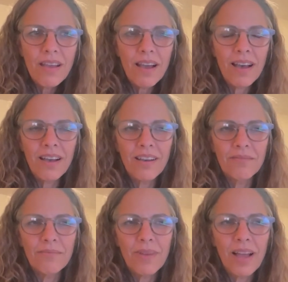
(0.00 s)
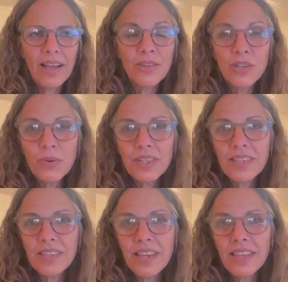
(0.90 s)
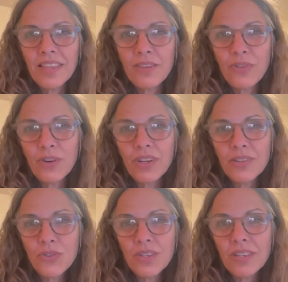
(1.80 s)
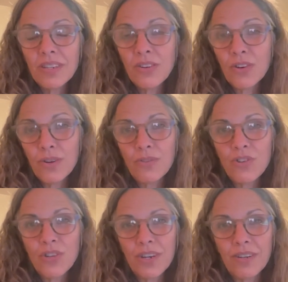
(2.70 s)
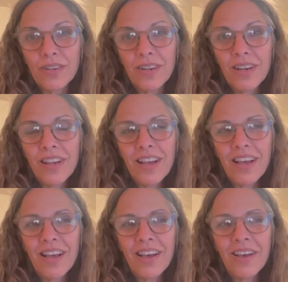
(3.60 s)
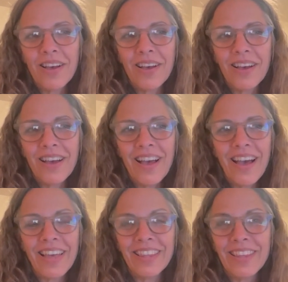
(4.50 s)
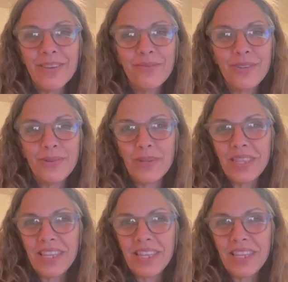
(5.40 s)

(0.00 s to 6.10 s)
I also want to say that if you're interested in your own chart, I love doing